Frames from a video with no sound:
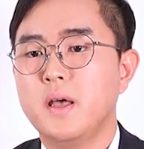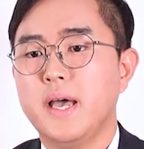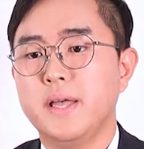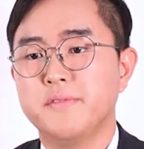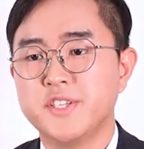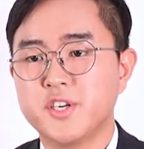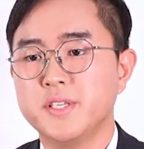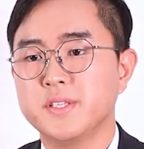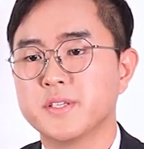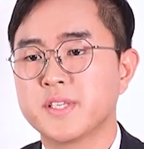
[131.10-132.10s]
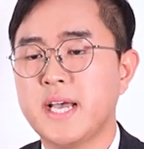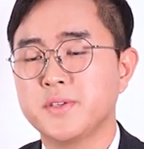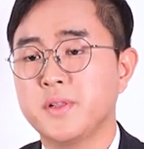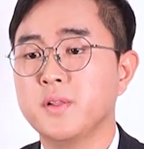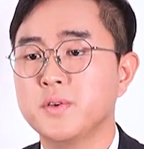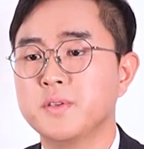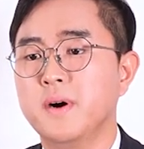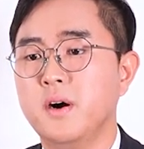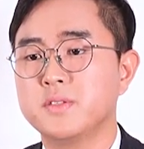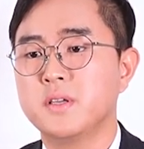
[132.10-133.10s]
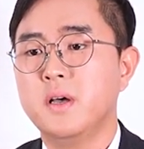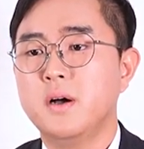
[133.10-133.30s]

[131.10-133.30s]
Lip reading: and result in a scheduling loss about